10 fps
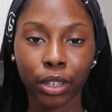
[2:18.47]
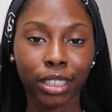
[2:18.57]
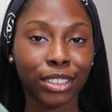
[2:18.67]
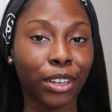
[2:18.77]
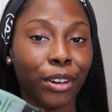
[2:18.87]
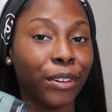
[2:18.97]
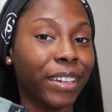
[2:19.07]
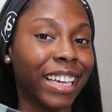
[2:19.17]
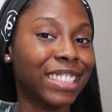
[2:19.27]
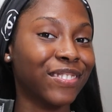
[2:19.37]
so
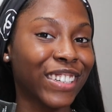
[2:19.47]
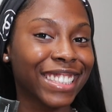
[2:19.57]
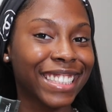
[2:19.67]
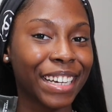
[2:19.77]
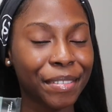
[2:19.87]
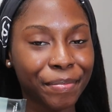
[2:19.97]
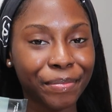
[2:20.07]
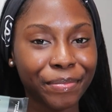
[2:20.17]
yes, perfect.